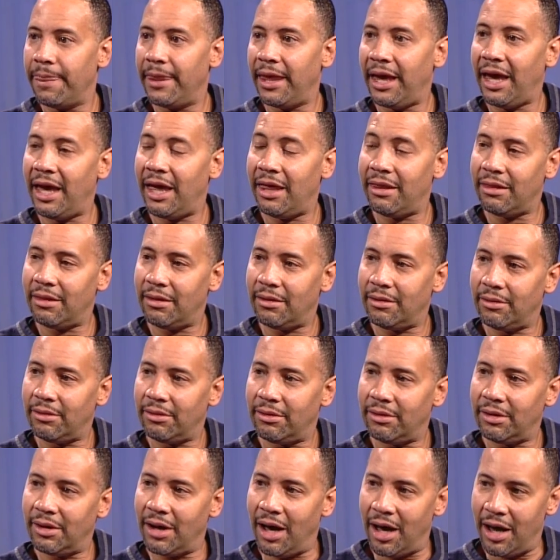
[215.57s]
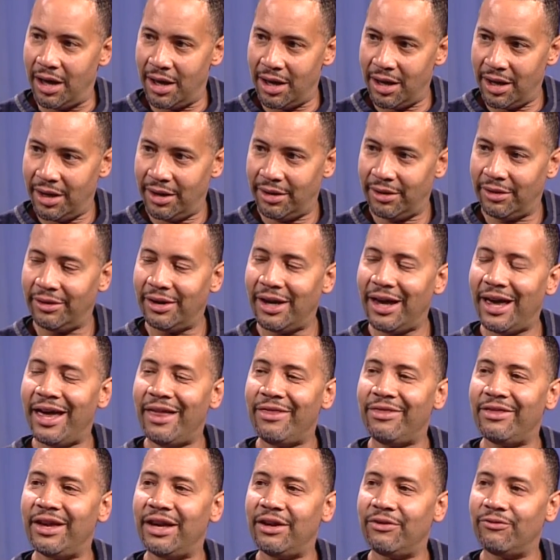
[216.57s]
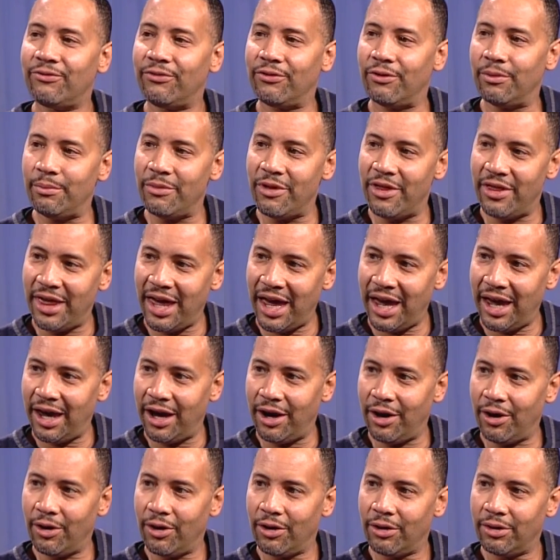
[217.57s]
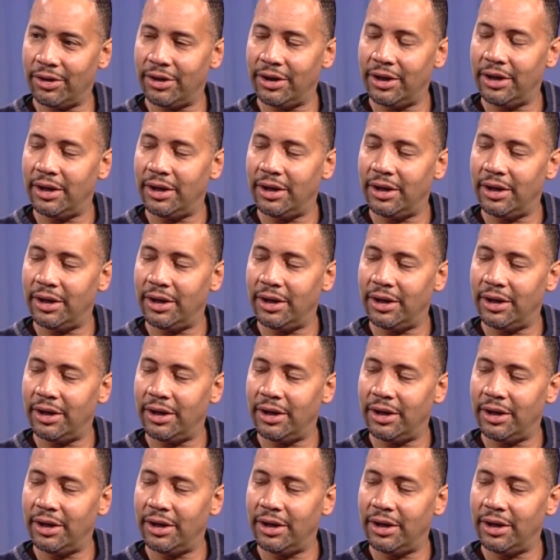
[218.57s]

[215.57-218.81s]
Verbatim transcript: Furniture. Uh huh. And then from there,